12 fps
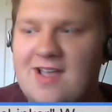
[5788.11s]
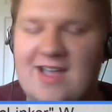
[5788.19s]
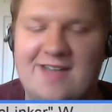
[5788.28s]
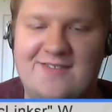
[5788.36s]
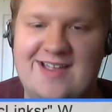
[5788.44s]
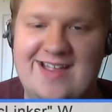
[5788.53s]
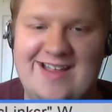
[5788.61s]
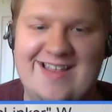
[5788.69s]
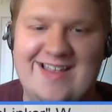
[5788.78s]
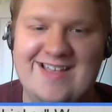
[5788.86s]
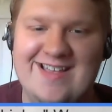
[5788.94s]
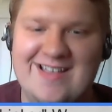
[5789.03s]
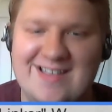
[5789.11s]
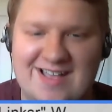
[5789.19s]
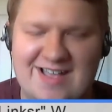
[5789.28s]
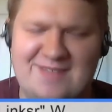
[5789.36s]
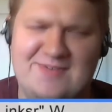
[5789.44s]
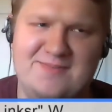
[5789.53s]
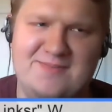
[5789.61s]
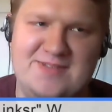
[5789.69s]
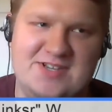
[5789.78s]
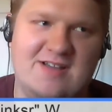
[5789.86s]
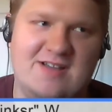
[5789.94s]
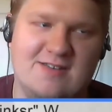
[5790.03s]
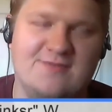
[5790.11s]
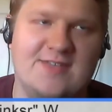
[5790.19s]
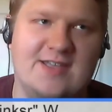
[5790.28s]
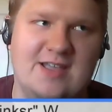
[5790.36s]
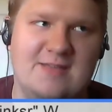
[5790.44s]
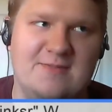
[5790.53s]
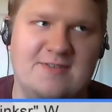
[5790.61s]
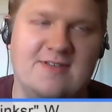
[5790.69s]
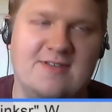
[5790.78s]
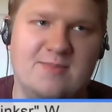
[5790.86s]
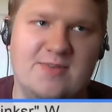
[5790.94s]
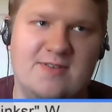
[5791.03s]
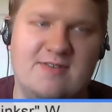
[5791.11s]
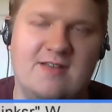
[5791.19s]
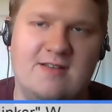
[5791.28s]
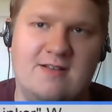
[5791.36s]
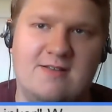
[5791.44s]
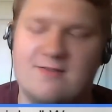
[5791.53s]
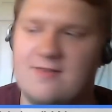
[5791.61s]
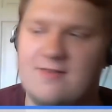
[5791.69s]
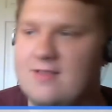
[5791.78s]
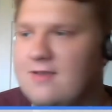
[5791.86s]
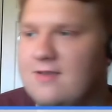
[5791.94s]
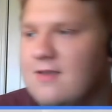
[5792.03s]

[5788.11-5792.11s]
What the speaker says: I mean, I'm going to be shocked if that game's still up in 10 years, really.